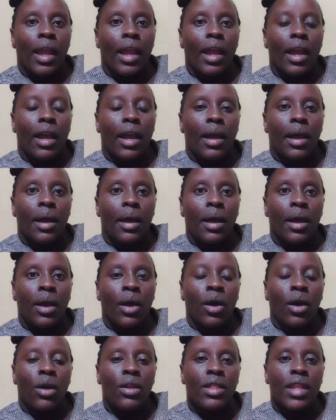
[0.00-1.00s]

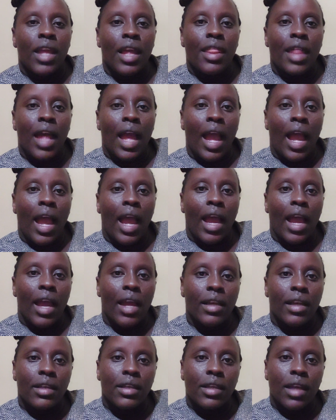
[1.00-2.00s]
On the other
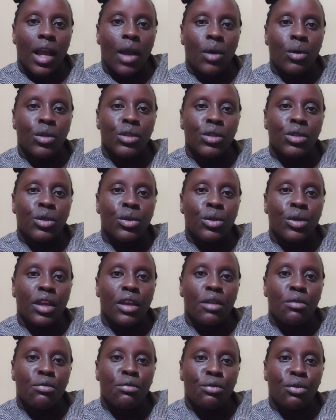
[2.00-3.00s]
hand, I was
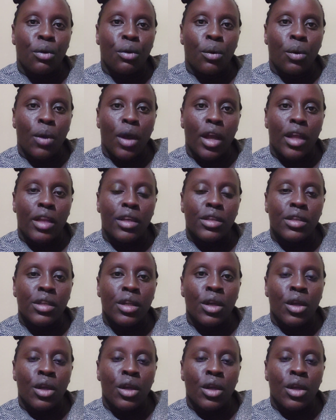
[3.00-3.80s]
looking forward